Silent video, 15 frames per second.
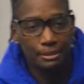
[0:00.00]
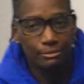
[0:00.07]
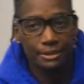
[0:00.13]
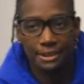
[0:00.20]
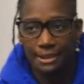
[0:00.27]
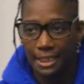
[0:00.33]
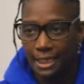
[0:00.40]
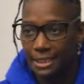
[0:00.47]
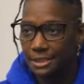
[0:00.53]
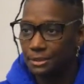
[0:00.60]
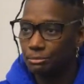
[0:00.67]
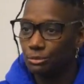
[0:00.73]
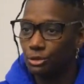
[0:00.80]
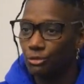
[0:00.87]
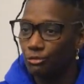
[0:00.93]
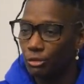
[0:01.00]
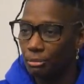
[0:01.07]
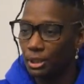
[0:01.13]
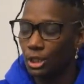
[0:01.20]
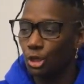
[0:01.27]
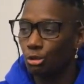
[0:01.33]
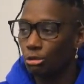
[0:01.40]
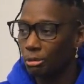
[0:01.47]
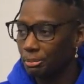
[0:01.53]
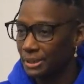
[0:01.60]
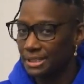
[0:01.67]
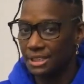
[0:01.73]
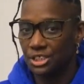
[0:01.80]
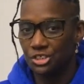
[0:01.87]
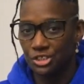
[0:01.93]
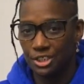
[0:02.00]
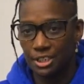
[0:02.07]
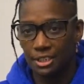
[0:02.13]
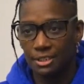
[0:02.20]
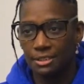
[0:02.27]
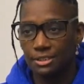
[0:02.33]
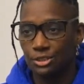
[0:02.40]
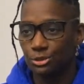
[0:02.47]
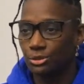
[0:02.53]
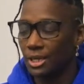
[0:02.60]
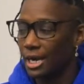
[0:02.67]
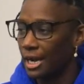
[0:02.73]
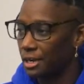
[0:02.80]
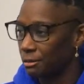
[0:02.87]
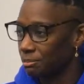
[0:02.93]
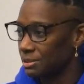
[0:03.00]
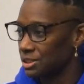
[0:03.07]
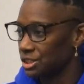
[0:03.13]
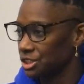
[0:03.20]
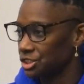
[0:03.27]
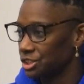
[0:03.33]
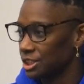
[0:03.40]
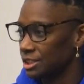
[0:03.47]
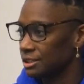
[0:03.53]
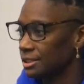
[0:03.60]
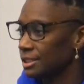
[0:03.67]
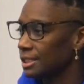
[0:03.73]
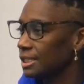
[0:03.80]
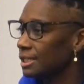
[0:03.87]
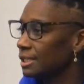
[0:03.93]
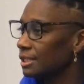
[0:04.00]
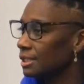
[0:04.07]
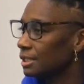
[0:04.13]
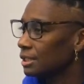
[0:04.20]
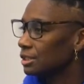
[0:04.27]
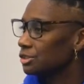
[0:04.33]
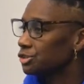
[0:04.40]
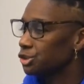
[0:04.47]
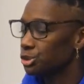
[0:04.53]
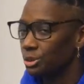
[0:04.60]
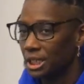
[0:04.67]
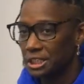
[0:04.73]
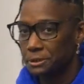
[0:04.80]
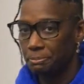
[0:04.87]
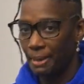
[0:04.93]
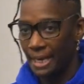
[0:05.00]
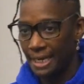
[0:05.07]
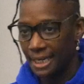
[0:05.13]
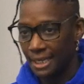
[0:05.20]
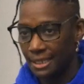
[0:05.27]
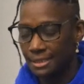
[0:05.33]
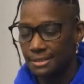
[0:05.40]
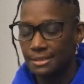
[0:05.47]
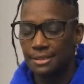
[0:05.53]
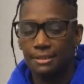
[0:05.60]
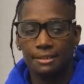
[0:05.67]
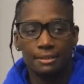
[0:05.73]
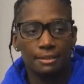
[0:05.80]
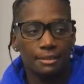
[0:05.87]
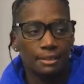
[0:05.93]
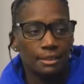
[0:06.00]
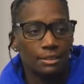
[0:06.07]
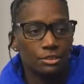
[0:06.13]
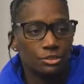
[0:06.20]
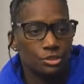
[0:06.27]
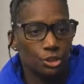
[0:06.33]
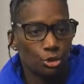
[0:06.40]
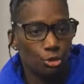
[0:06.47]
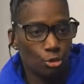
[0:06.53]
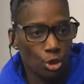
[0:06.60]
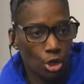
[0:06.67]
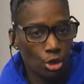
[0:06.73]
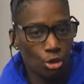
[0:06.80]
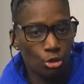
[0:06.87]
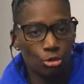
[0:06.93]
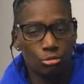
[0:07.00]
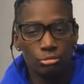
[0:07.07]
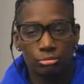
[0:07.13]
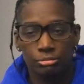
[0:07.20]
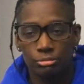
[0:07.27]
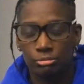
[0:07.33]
it would say to move from a lower position to a higher position, to expand, to grow,